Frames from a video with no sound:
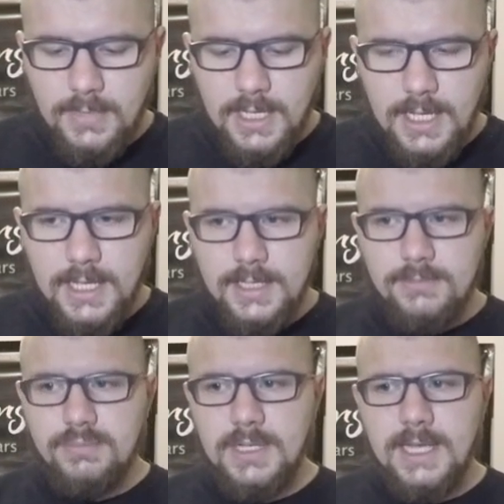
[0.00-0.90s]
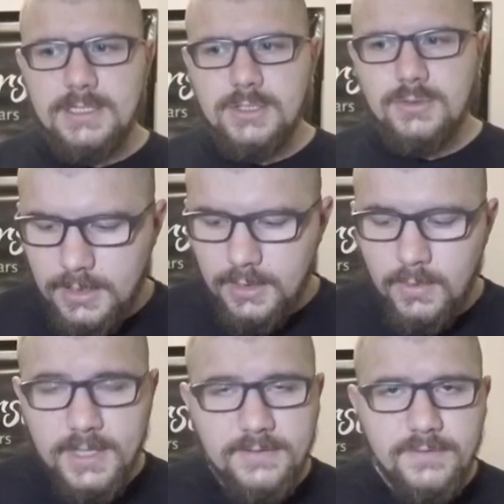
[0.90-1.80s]
I like to use
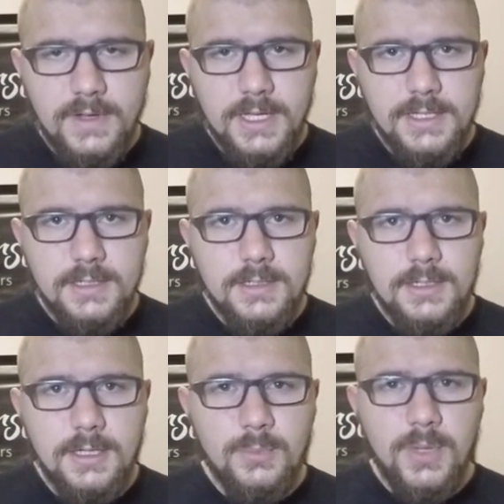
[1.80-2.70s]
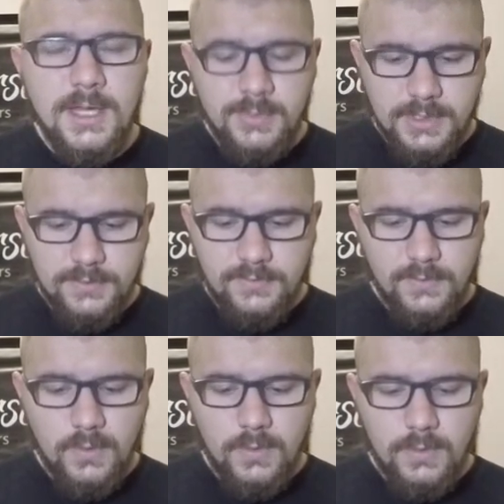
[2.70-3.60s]
quite a fine paper
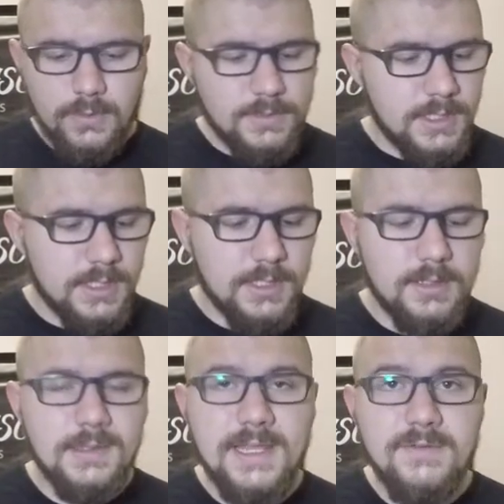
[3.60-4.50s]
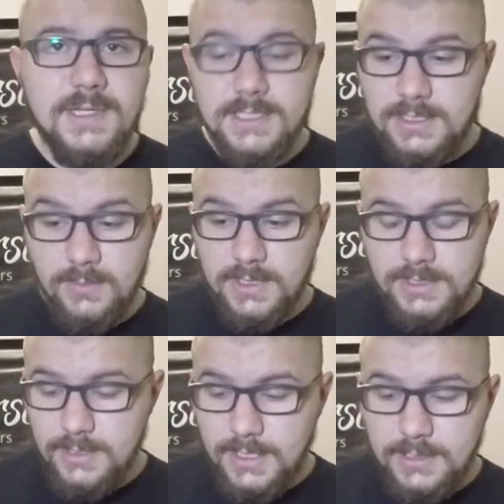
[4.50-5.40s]
for the leveling, simply
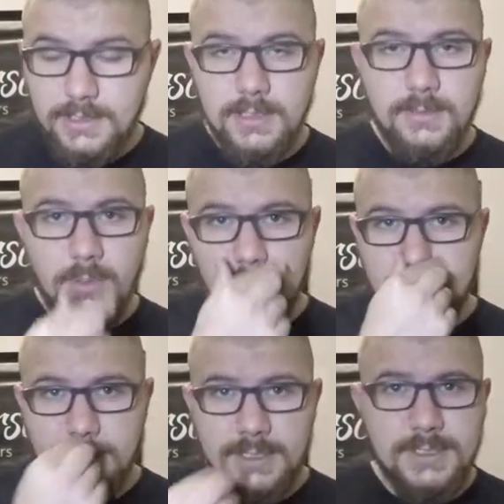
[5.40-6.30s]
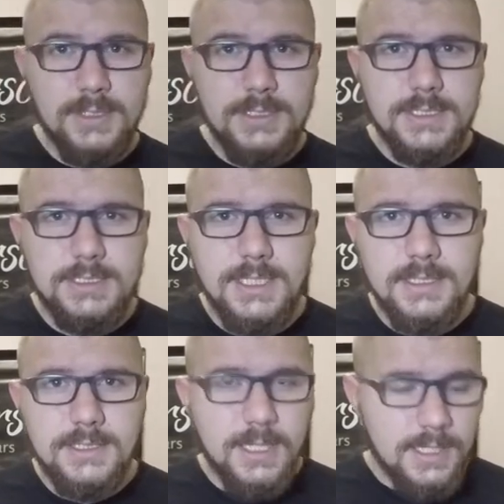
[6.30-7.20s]
so that the polishing is not as intense.